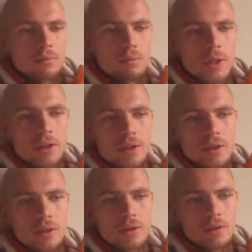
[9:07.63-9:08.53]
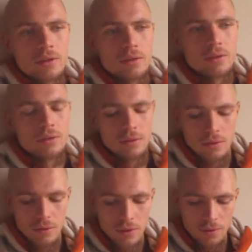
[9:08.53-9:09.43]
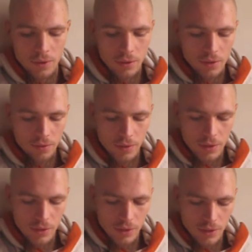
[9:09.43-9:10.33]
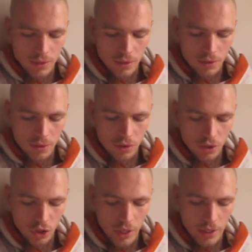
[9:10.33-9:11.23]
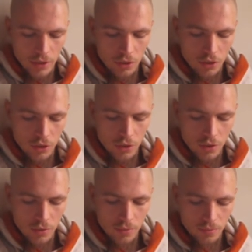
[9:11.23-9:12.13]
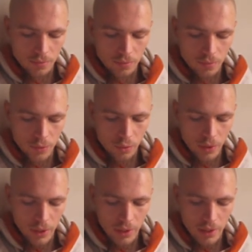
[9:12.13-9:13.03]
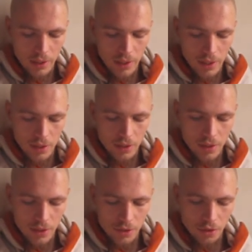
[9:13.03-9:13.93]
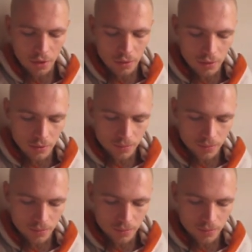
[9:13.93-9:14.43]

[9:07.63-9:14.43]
But then, I think the things changed when I had 18 years old.